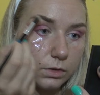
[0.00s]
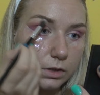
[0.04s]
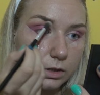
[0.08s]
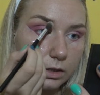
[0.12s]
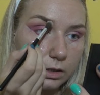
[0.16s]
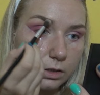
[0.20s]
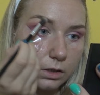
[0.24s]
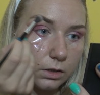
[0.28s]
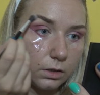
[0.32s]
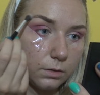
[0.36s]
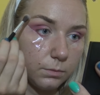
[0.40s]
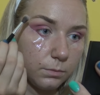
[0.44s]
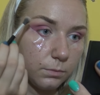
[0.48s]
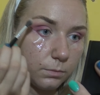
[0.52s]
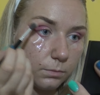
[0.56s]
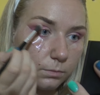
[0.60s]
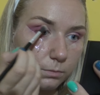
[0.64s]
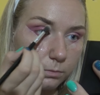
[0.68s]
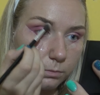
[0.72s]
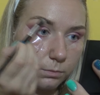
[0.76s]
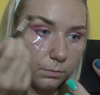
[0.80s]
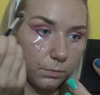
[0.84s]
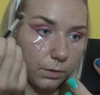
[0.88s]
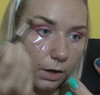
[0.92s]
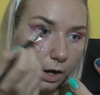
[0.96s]
the
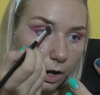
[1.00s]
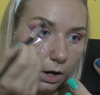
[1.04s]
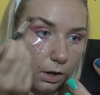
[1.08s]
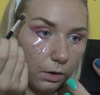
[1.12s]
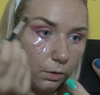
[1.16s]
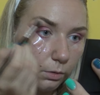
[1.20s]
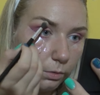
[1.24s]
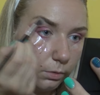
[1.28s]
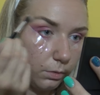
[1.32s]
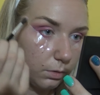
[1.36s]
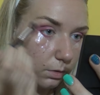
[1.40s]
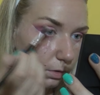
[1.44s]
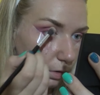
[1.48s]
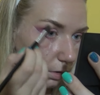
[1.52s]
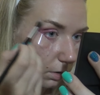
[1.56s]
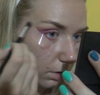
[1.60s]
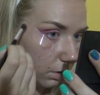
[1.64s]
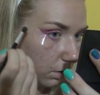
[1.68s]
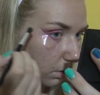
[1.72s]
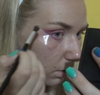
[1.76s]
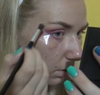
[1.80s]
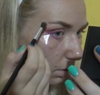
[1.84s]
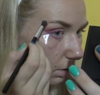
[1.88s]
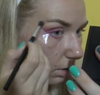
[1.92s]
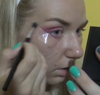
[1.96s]
brow
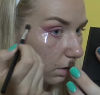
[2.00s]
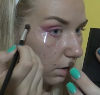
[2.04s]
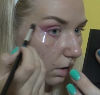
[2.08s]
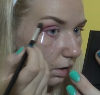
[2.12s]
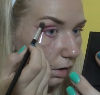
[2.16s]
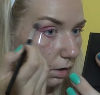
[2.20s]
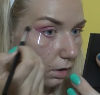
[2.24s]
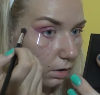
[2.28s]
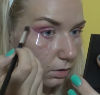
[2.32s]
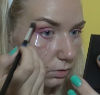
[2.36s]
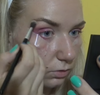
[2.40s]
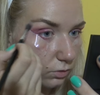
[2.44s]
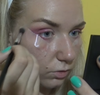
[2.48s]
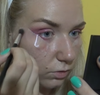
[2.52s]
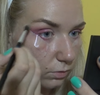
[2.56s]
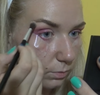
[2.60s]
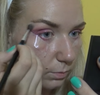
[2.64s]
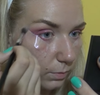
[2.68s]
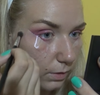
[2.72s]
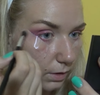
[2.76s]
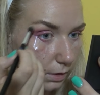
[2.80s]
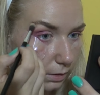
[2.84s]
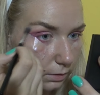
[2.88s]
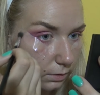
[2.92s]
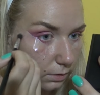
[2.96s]
and just
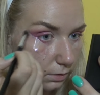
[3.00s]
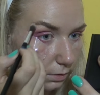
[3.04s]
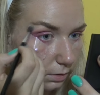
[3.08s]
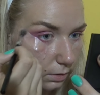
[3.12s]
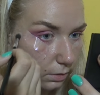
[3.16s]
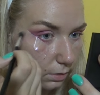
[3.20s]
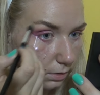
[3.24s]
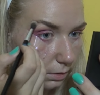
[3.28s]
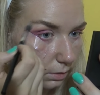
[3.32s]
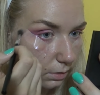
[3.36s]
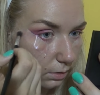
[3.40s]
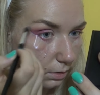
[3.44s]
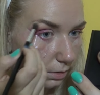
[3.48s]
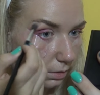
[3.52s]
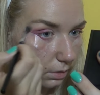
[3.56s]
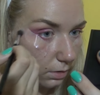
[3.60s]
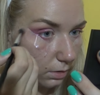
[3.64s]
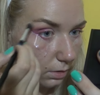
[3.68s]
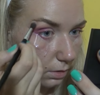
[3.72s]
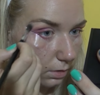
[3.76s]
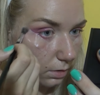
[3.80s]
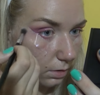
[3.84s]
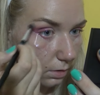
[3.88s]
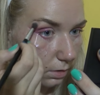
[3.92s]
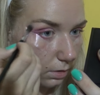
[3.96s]
blend,
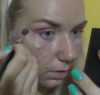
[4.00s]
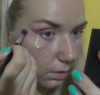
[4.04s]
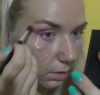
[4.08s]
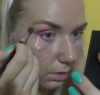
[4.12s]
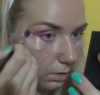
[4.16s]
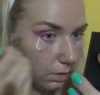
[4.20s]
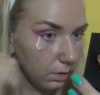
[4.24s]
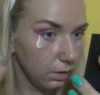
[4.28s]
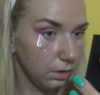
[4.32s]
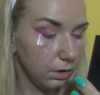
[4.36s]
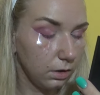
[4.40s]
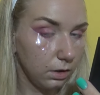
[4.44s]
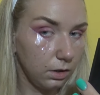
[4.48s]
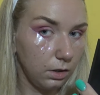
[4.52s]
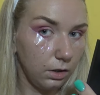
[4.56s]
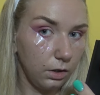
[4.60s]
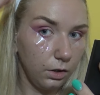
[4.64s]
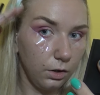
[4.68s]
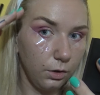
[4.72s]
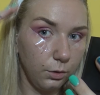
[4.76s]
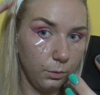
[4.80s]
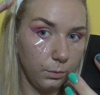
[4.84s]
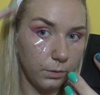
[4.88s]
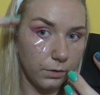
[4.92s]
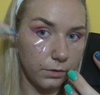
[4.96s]

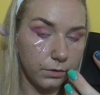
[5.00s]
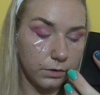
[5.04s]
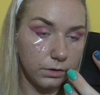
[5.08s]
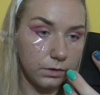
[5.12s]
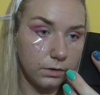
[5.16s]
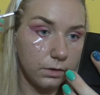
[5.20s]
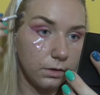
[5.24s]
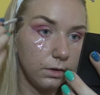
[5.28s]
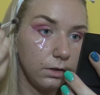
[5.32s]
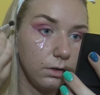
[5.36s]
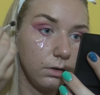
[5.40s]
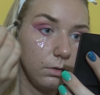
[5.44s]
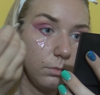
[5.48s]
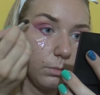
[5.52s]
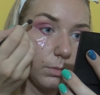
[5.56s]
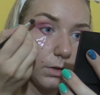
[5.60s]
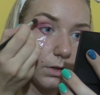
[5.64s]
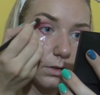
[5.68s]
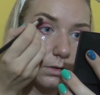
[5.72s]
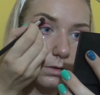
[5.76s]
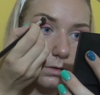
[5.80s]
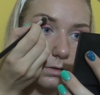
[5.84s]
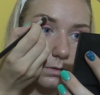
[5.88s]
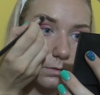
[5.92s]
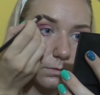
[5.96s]
lower it a little
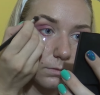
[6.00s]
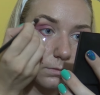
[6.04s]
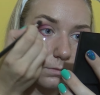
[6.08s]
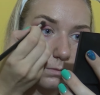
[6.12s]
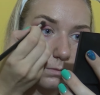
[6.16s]
bit.